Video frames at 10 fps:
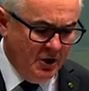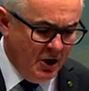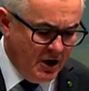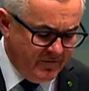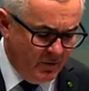
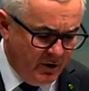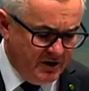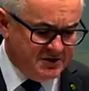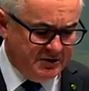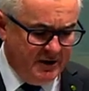even when a
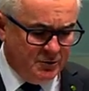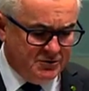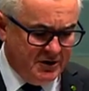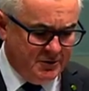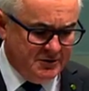state or
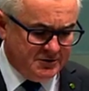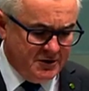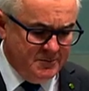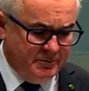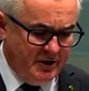
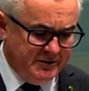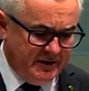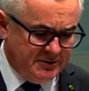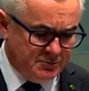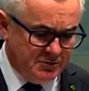territory
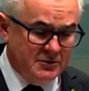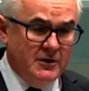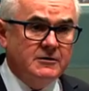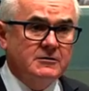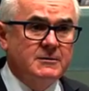bilateral
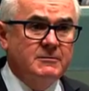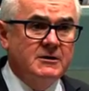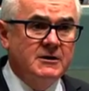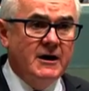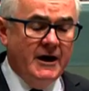agreement
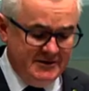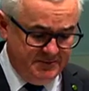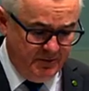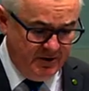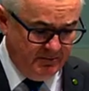has
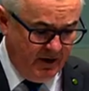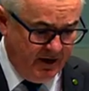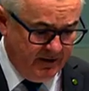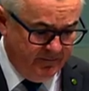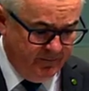been
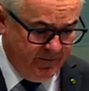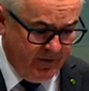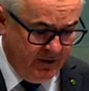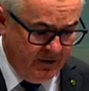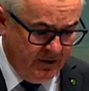made.
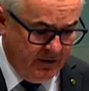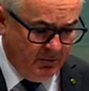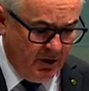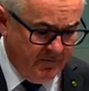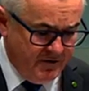
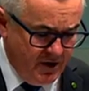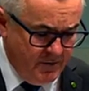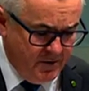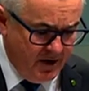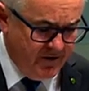Moreover, the
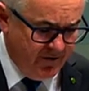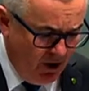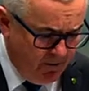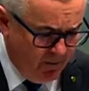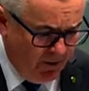EPA that
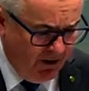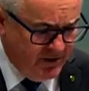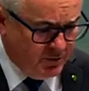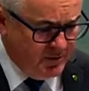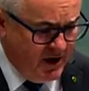I
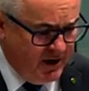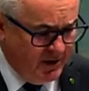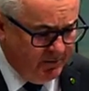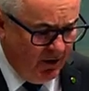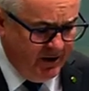propose will be
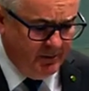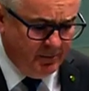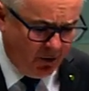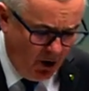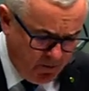headed by an
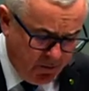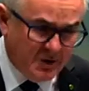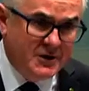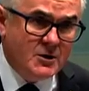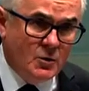
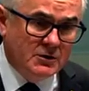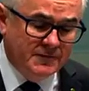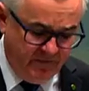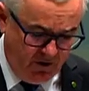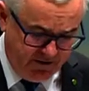appropriately
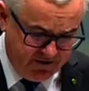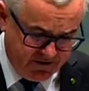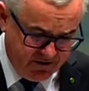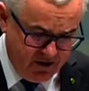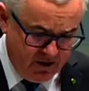qualified
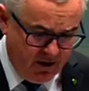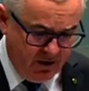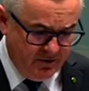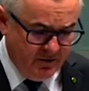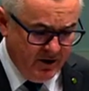
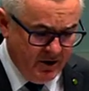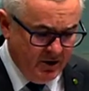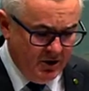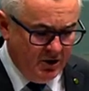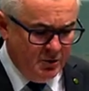CEO
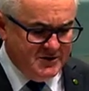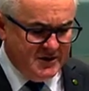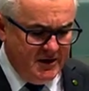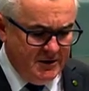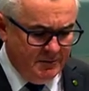who is
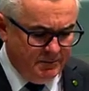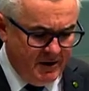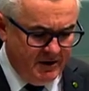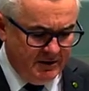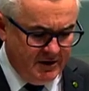
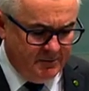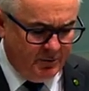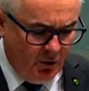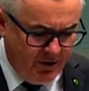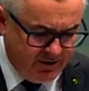independently
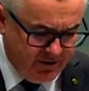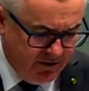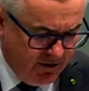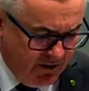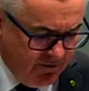appointed
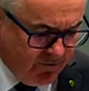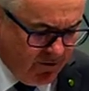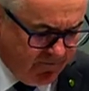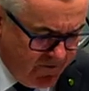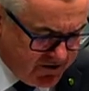for a
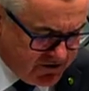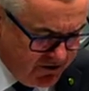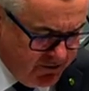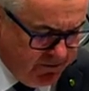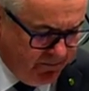fixed
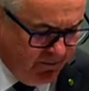term